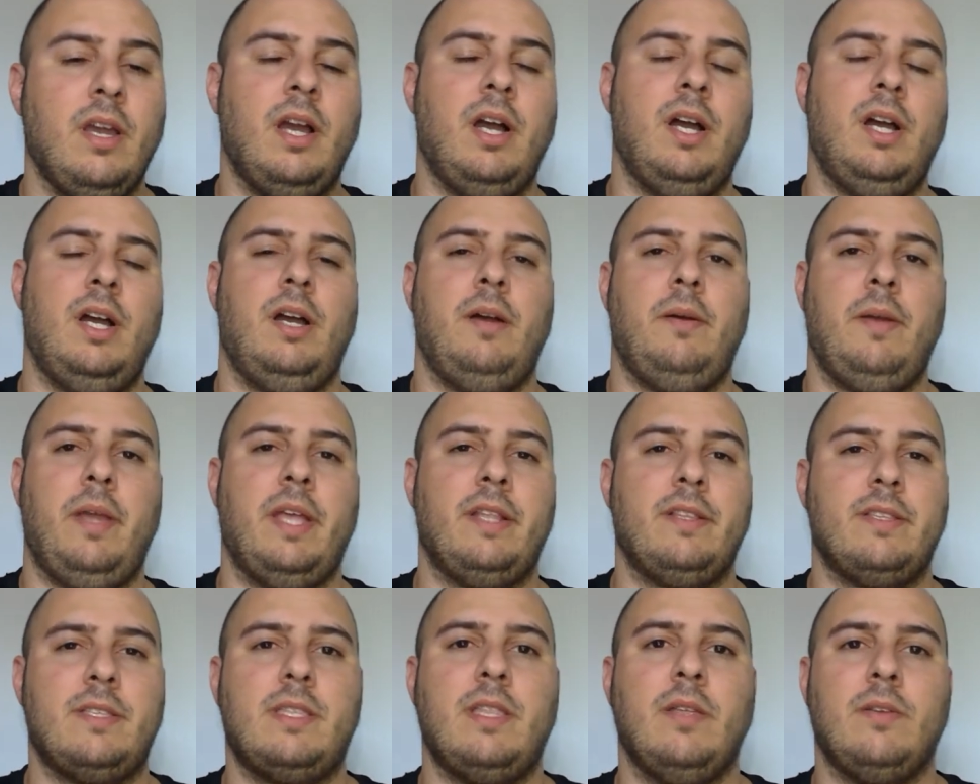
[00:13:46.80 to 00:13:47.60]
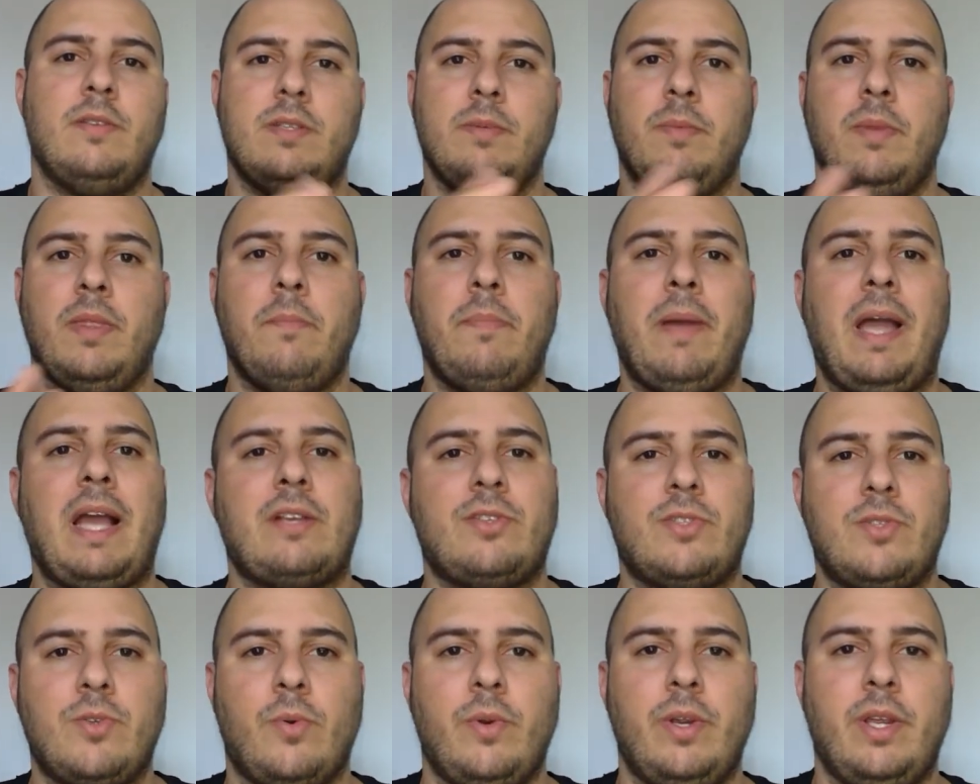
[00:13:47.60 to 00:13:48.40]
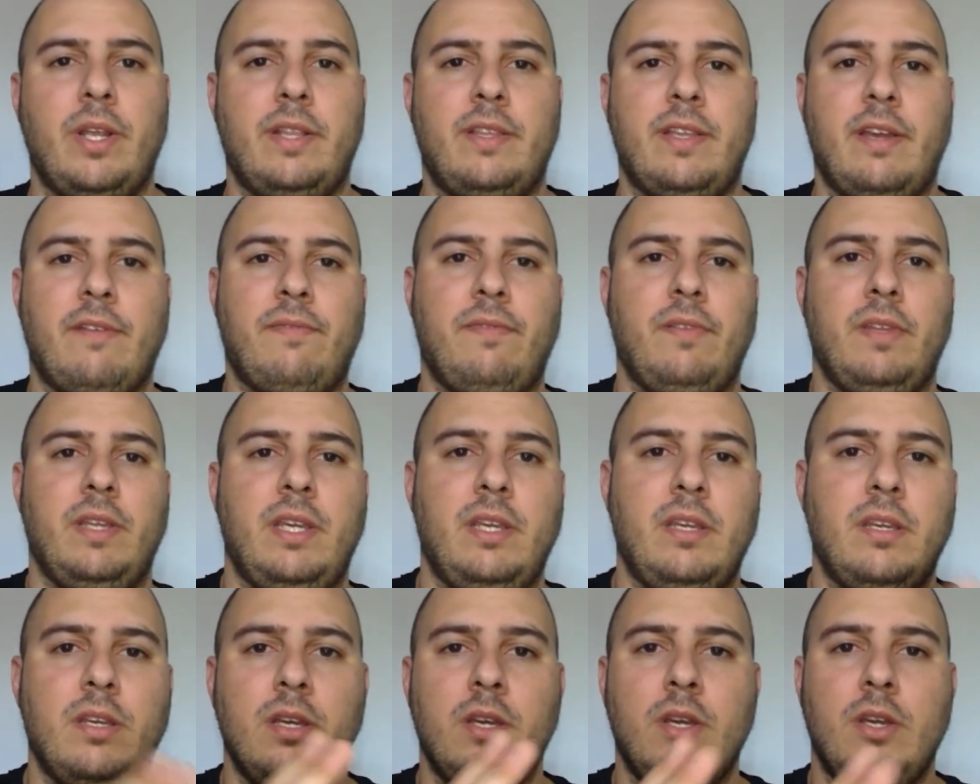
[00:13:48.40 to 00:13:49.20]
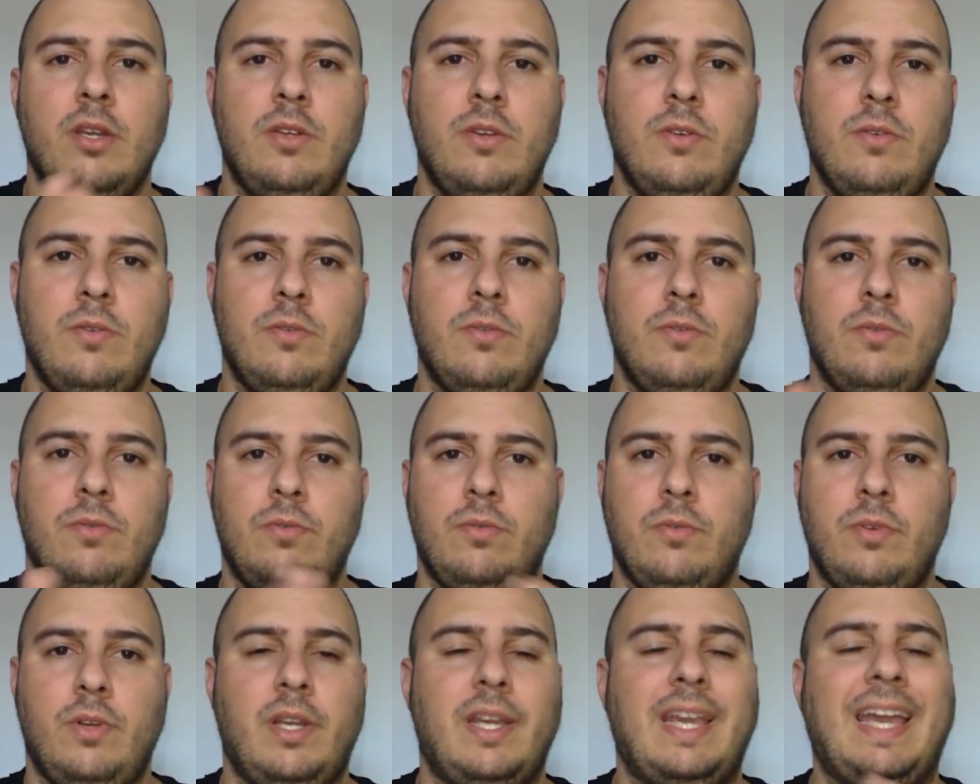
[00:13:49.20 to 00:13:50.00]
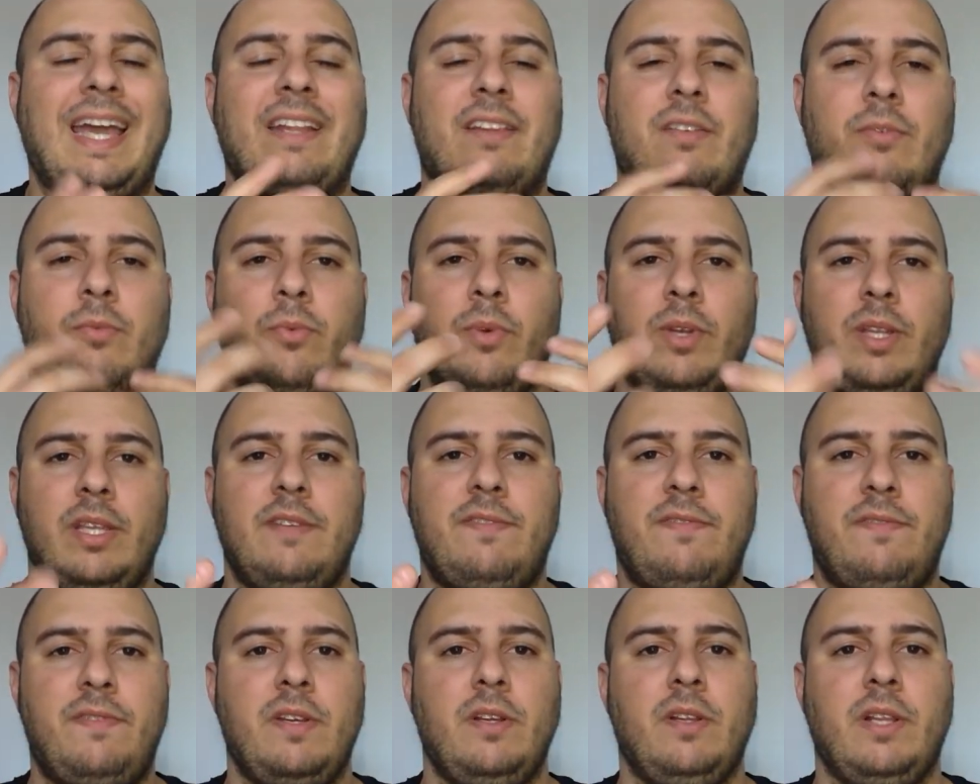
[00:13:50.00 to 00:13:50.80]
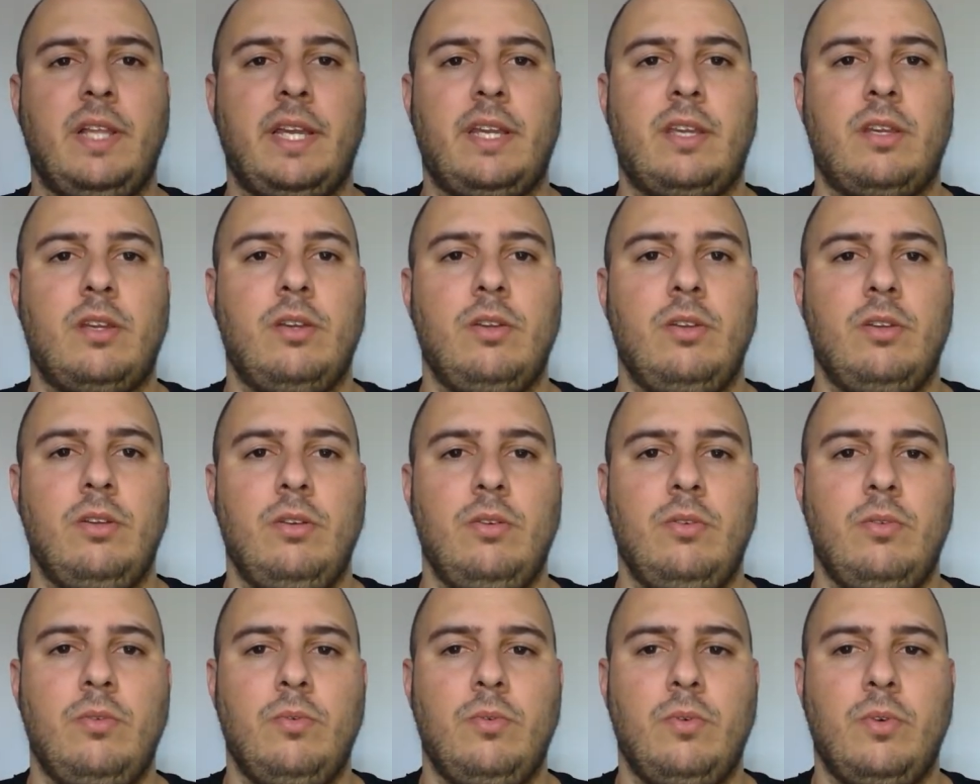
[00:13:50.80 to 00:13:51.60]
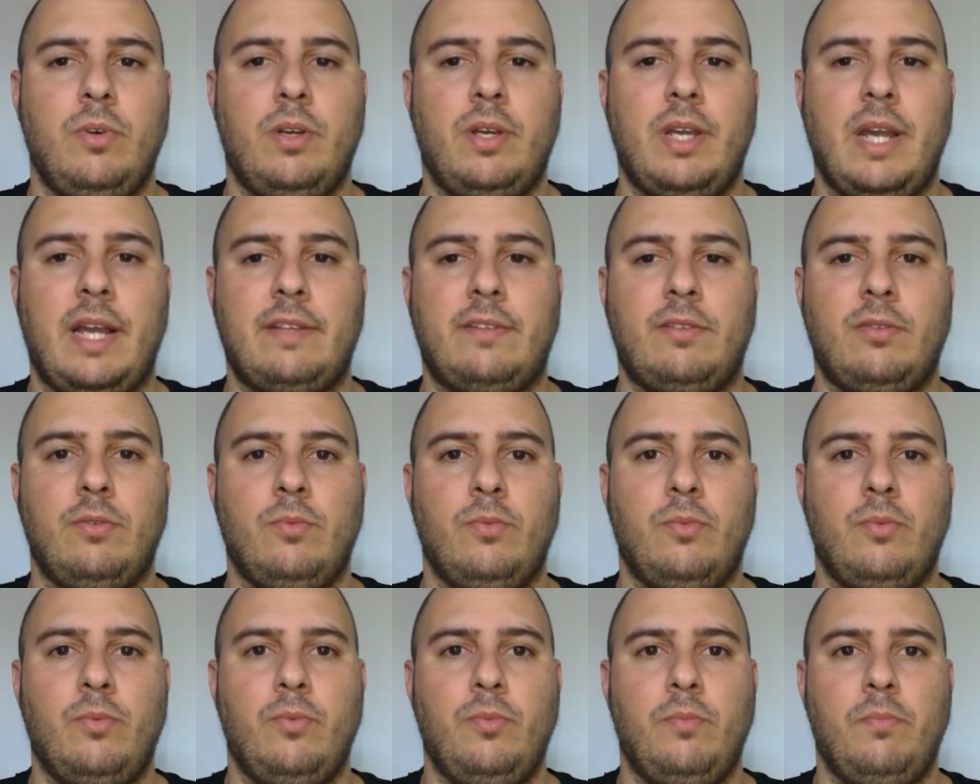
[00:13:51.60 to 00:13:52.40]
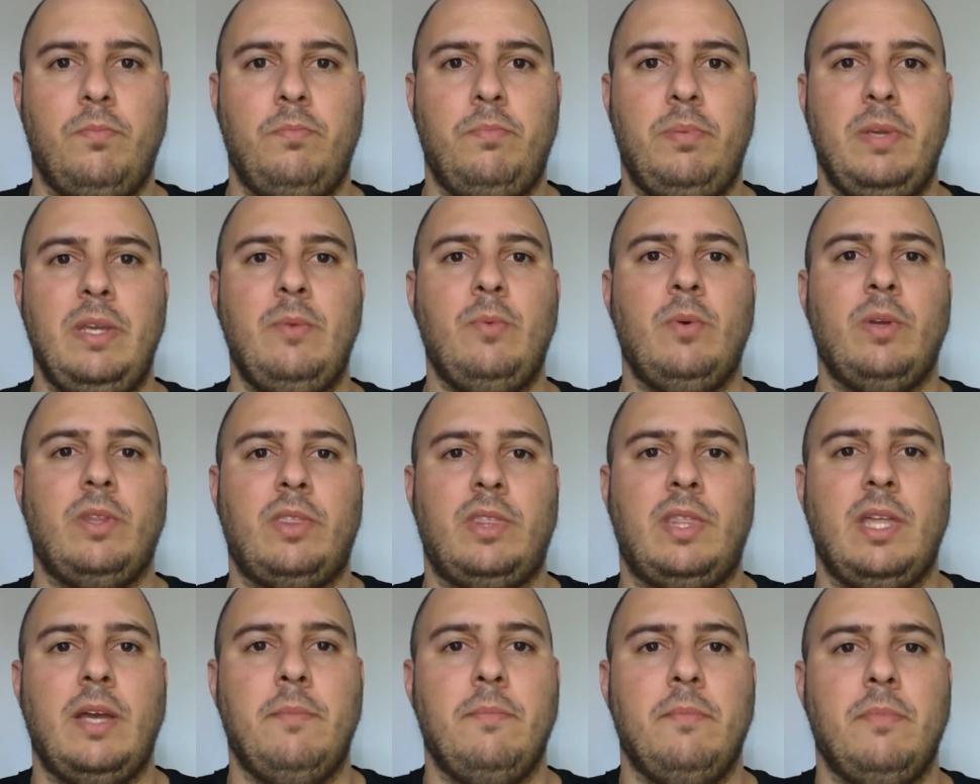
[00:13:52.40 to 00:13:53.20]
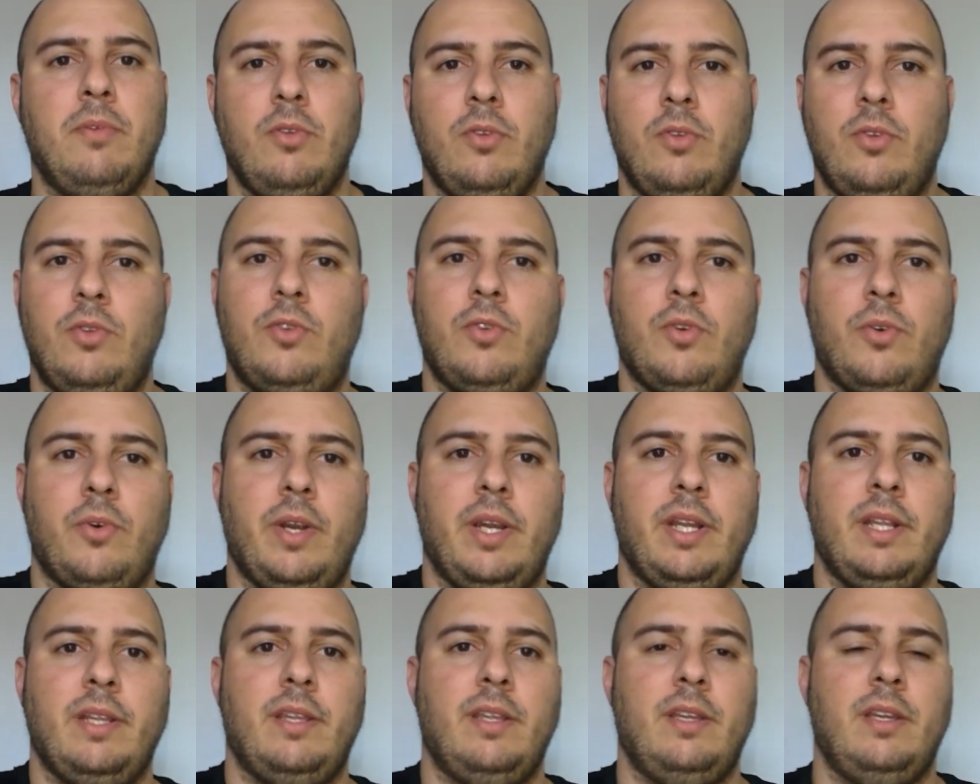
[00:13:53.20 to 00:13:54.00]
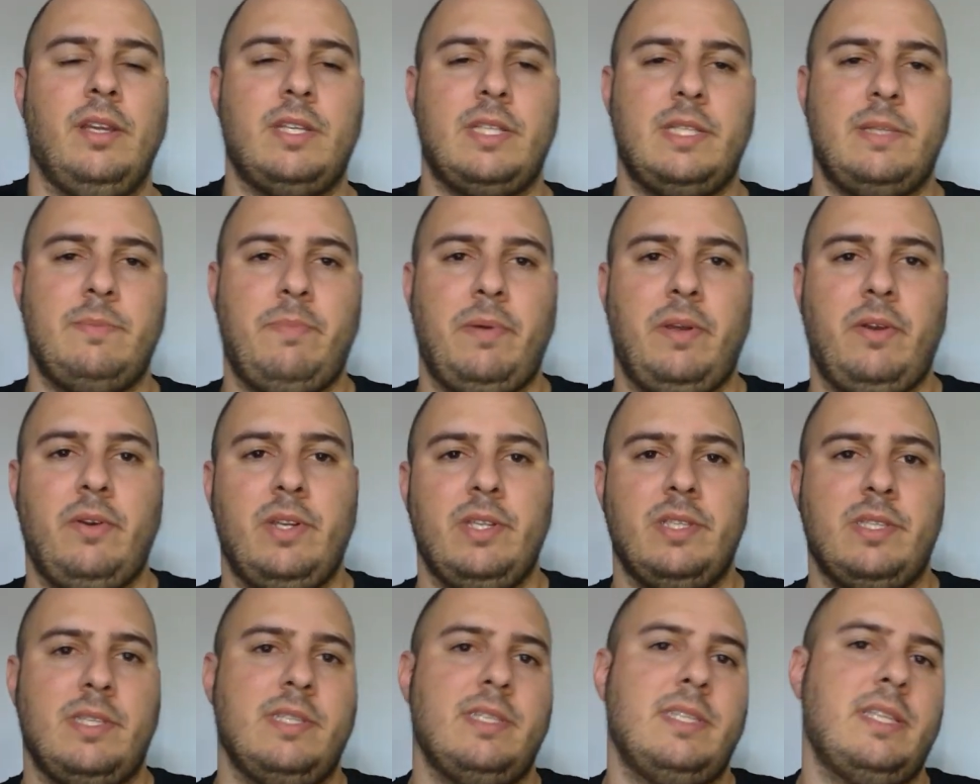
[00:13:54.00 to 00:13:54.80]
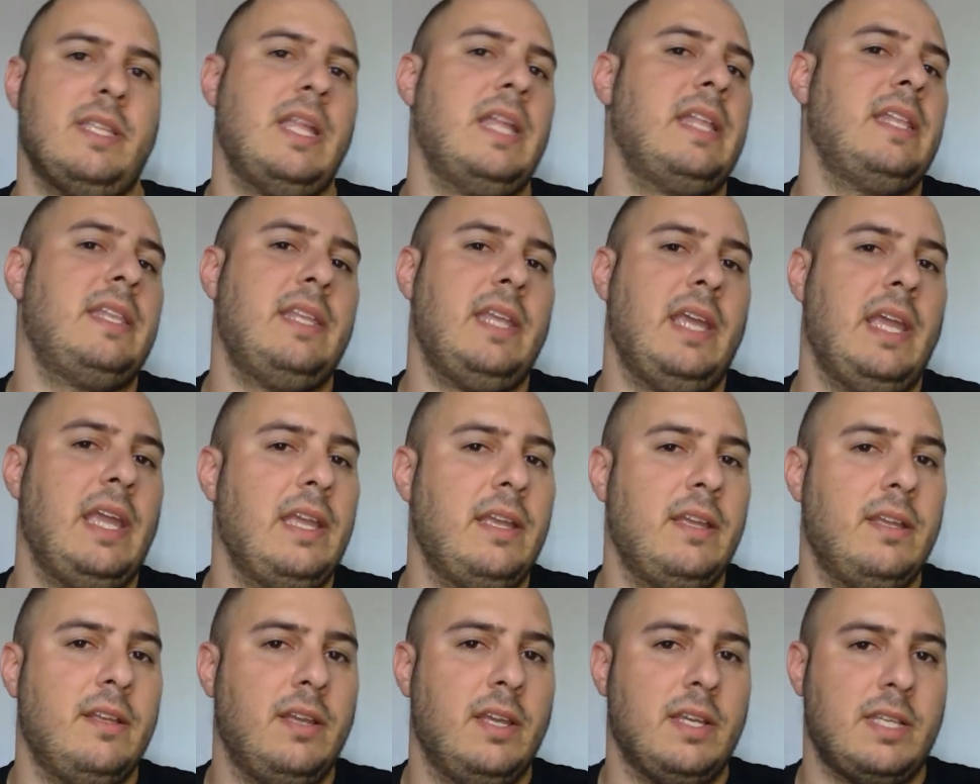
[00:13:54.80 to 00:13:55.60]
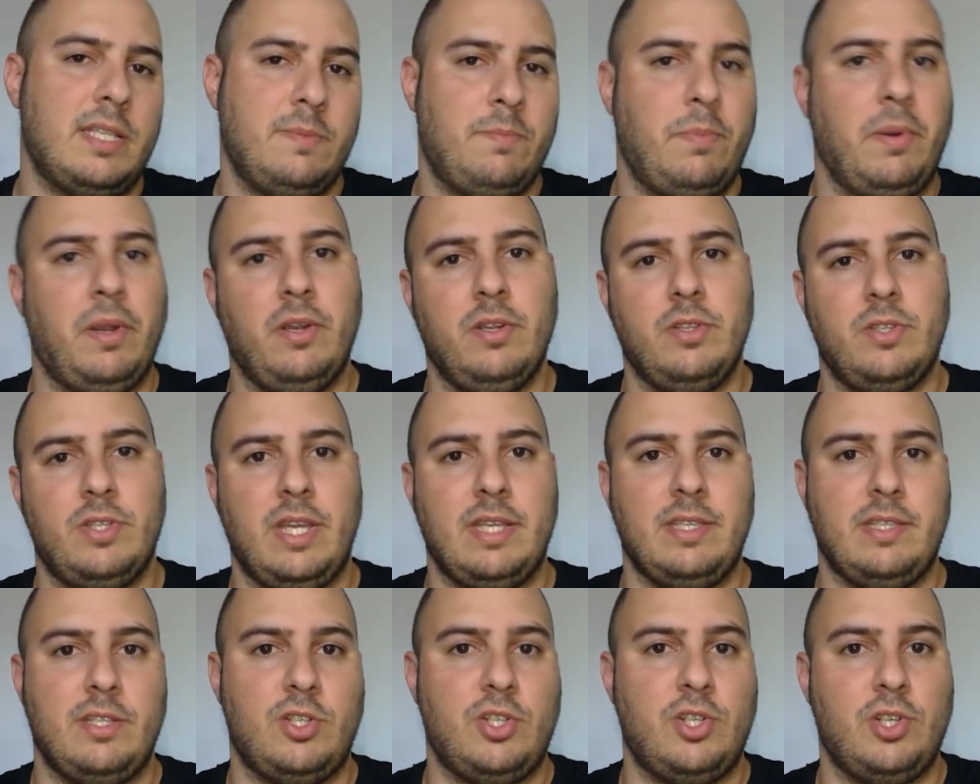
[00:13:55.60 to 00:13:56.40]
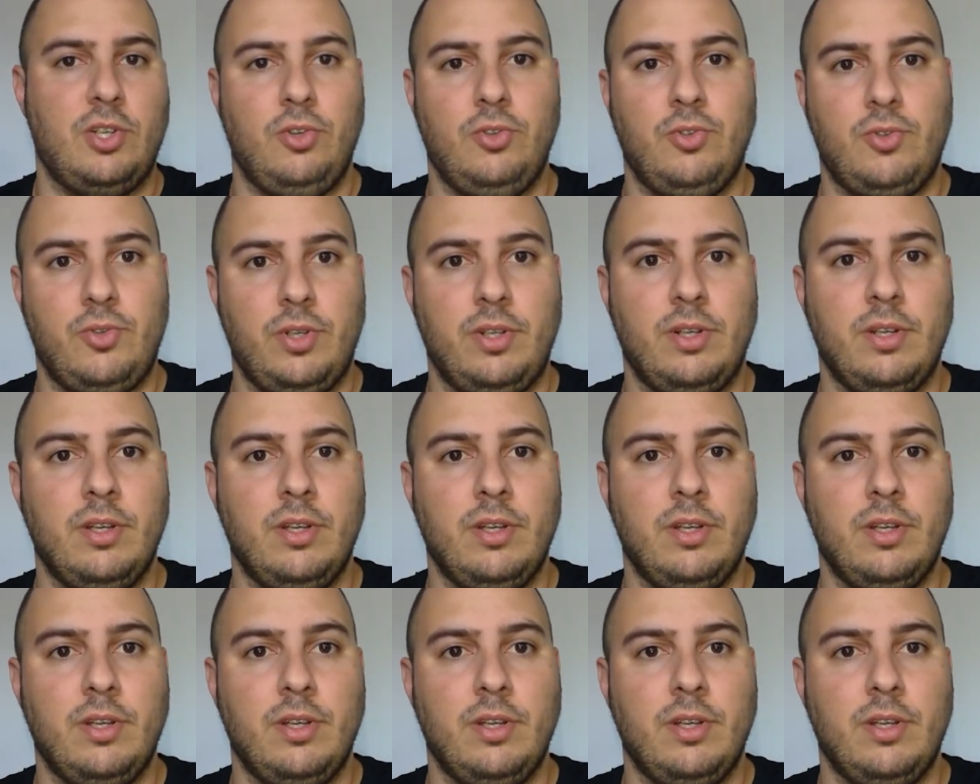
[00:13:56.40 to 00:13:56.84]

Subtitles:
And some of the backstory, definitely you had to really feel like you got to be with them during the experiences that they experienced as a children.